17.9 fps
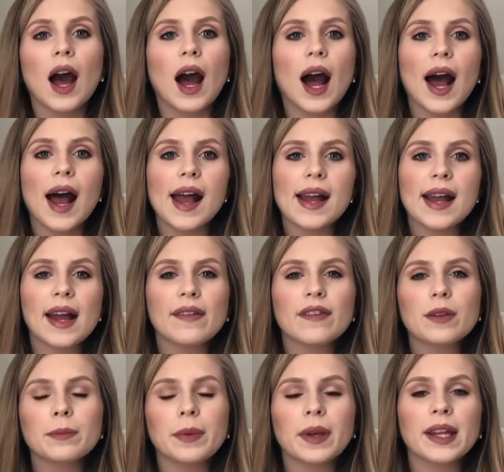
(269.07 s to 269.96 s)
I
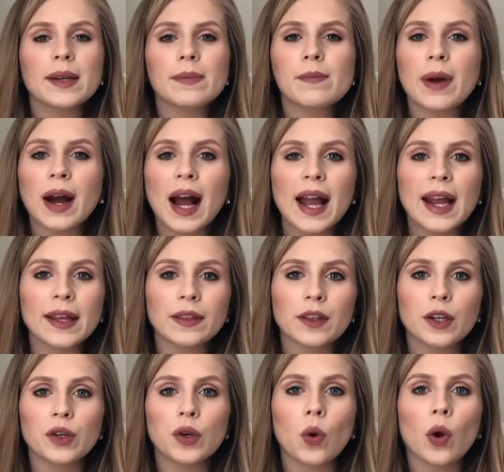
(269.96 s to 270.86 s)
haven't been buying
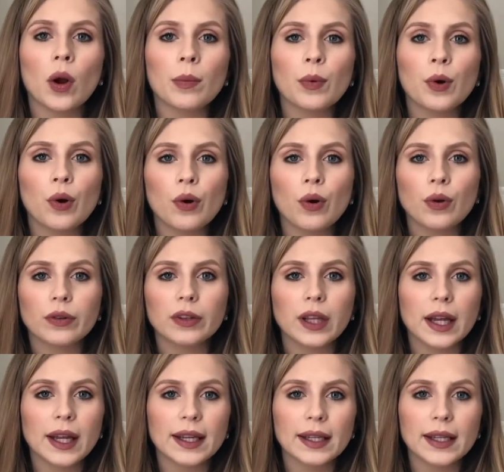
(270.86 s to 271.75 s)
the normal
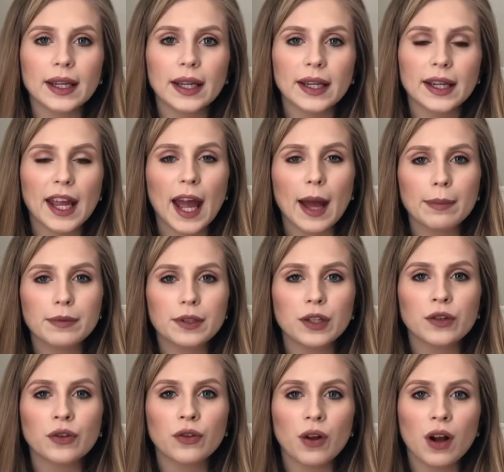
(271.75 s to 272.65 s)
like
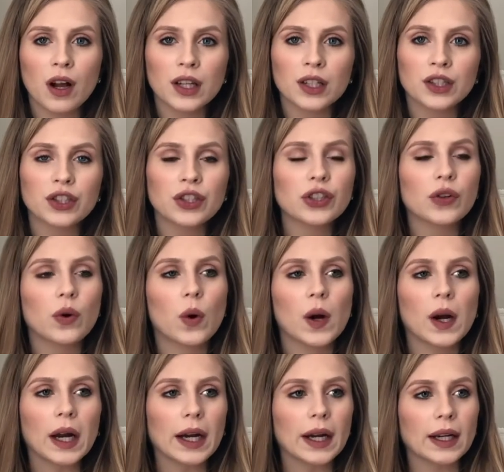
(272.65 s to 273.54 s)
Captain Crunch
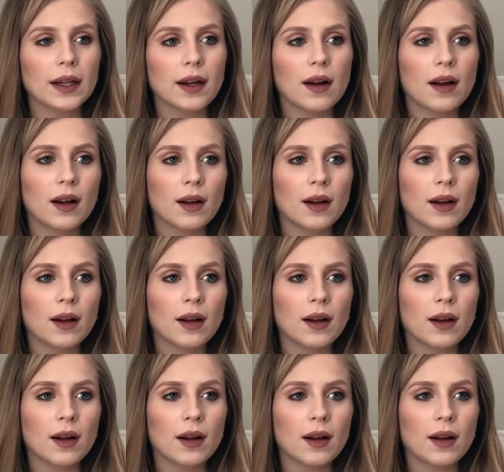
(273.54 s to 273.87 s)
or